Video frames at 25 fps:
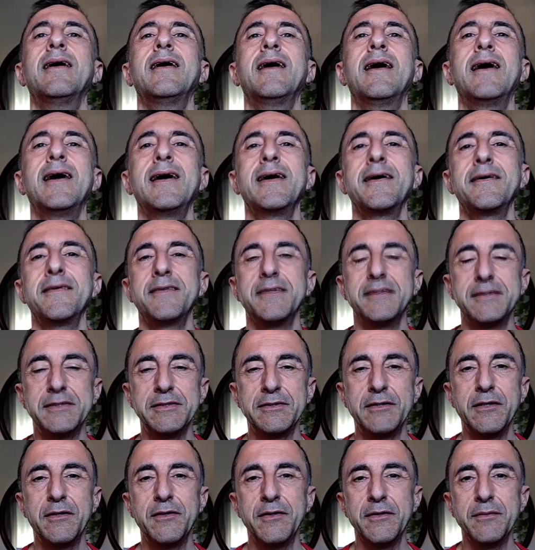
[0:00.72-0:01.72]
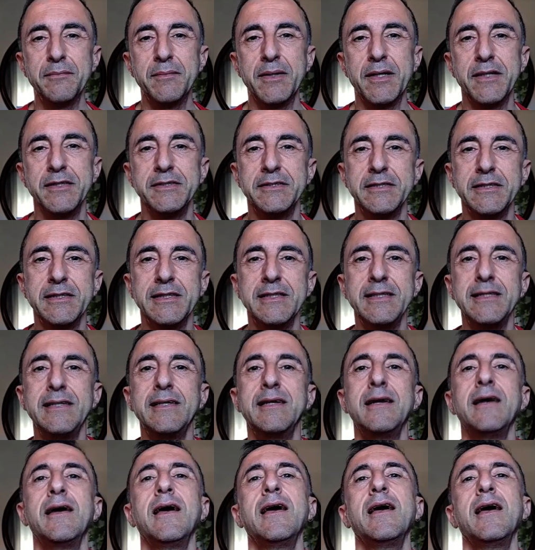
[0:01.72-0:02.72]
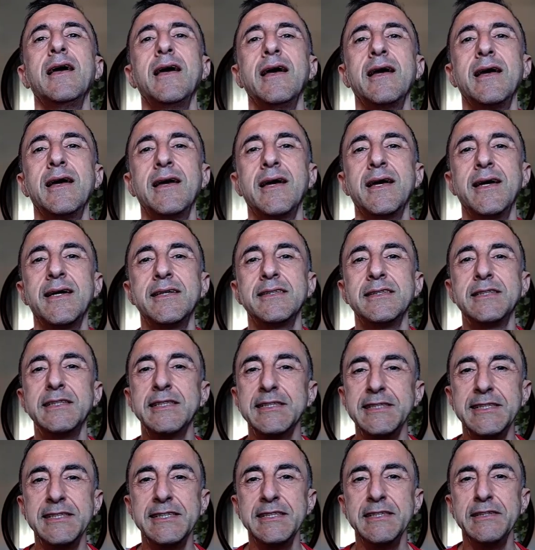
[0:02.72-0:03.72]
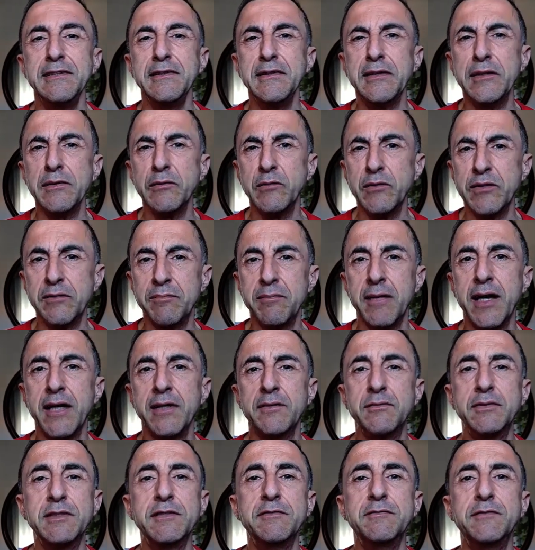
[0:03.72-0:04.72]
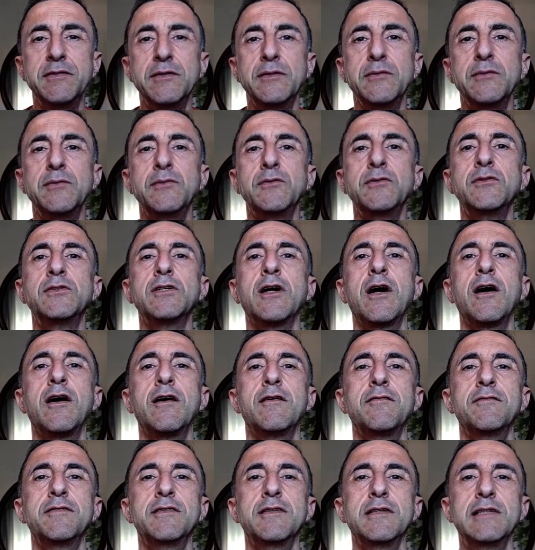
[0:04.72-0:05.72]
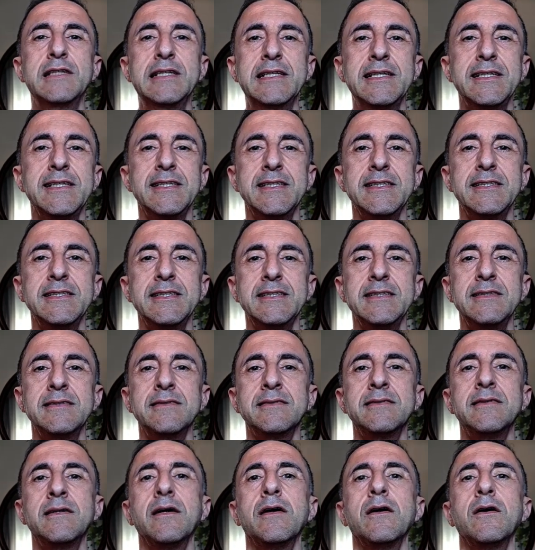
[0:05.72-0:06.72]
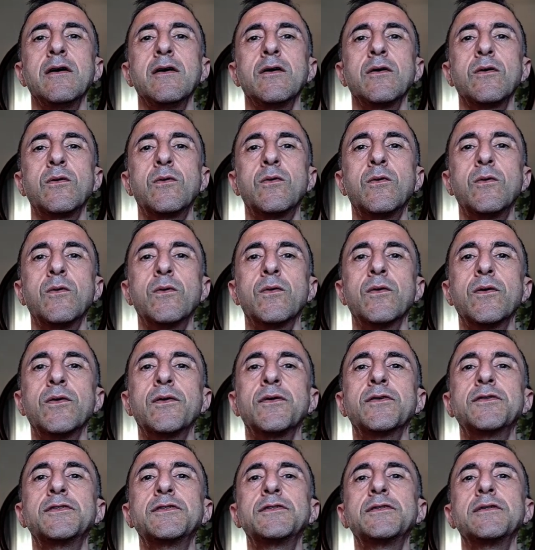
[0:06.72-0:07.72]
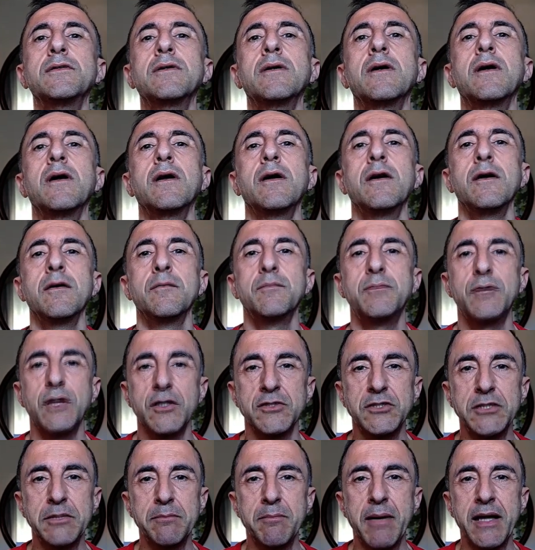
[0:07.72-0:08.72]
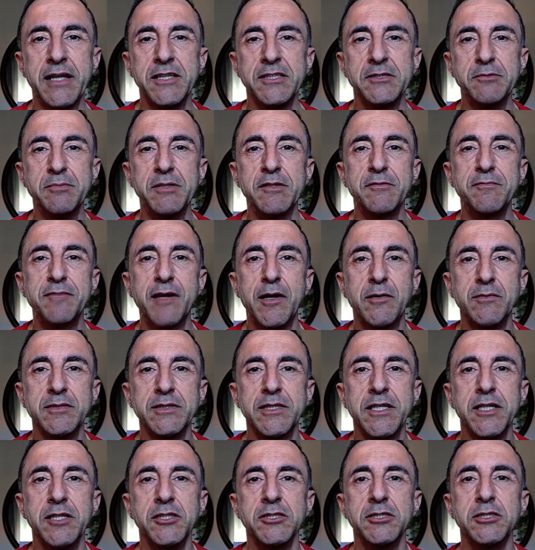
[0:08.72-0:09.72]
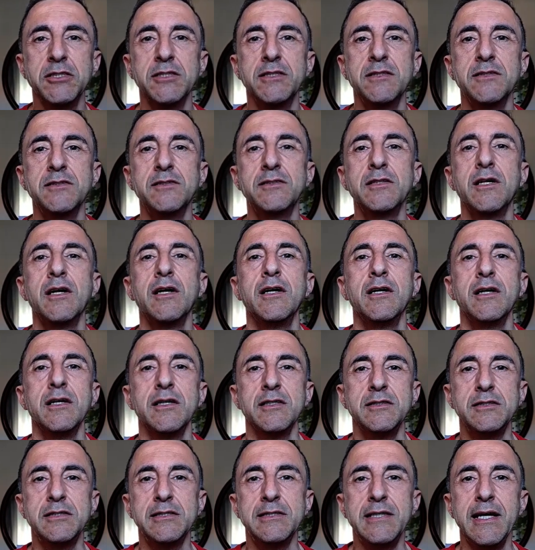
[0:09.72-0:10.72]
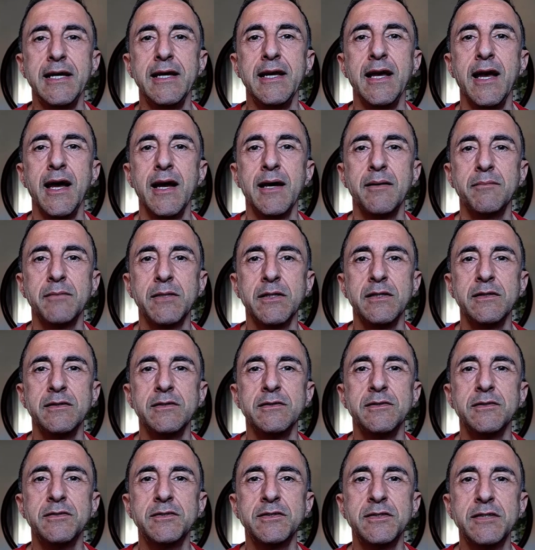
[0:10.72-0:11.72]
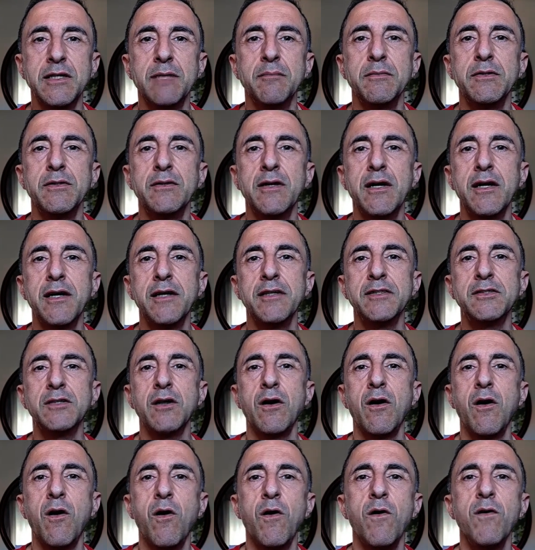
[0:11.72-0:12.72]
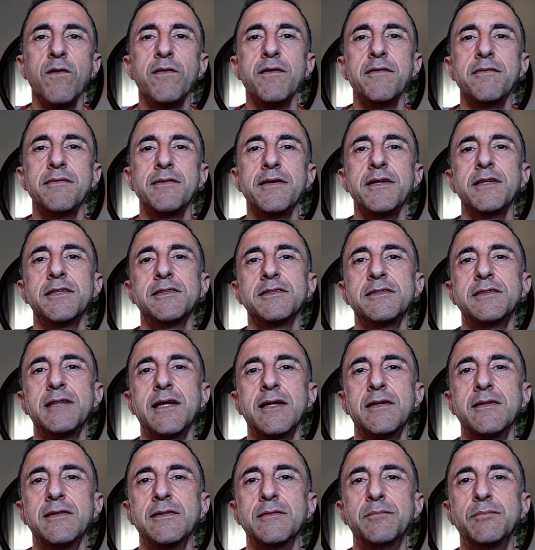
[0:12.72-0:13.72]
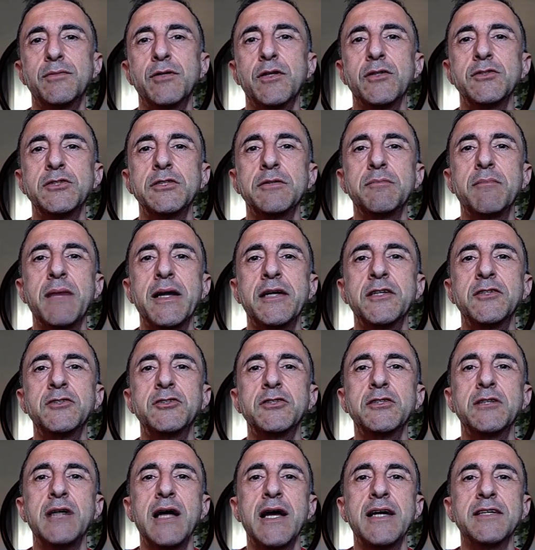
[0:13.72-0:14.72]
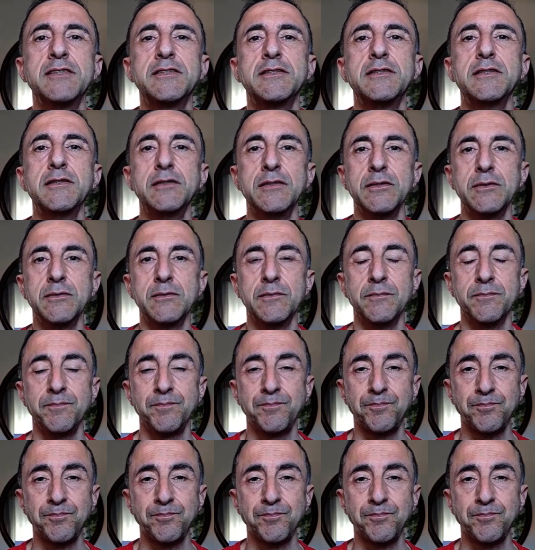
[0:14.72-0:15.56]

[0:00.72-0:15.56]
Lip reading: Hi, this is Dario Marjali, and continuing with my reviews of the LinkedIn course Project Management Foundations. Today I'm going to summarize all the things that a project manager has to do.